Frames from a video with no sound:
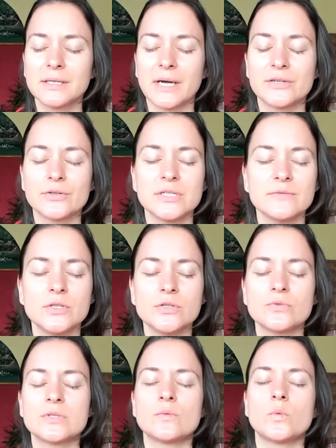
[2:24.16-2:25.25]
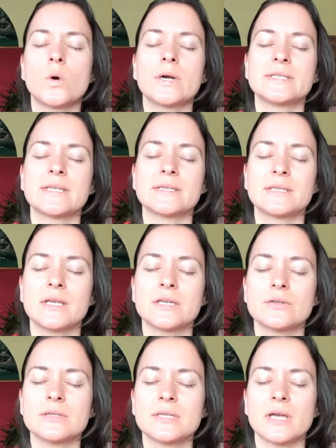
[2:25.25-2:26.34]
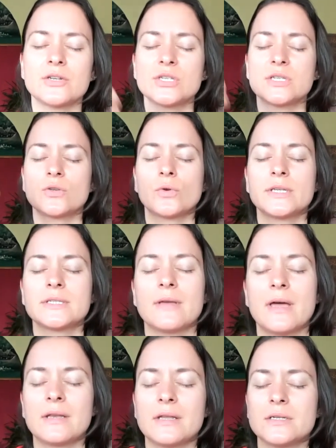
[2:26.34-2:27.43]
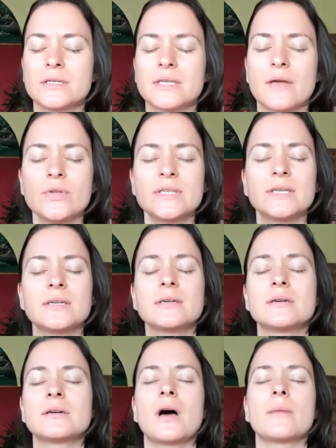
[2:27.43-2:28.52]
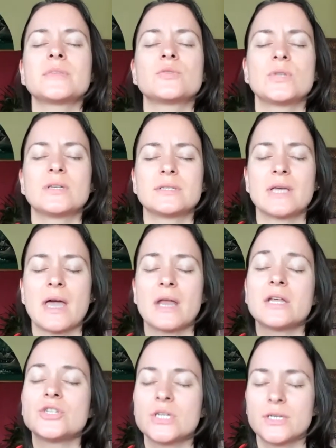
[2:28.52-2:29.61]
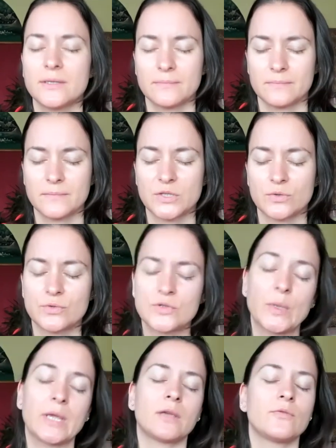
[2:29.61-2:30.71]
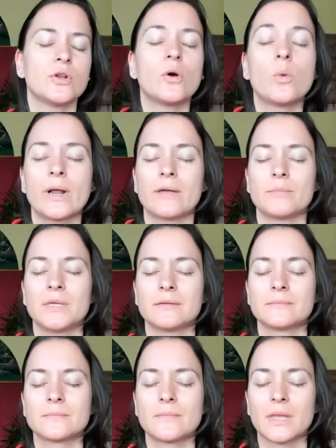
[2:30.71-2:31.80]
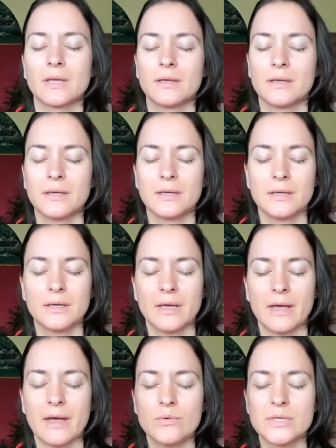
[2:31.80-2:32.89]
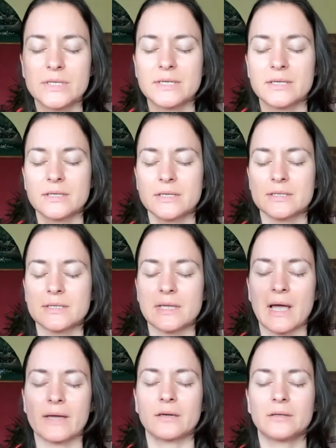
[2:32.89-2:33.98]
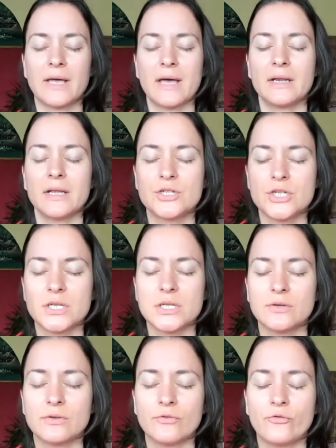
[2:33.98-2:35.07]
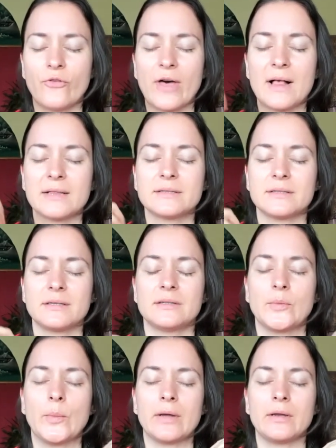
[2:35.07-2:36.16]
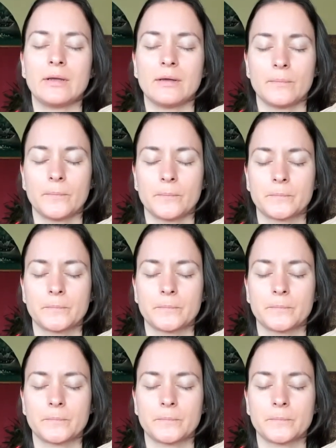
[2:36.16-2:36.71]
I don't even use the word sensations. I just notice the energies. Everything comes with an energy, so to speak, if you know what I mean. Everything is like an energy felt in the body,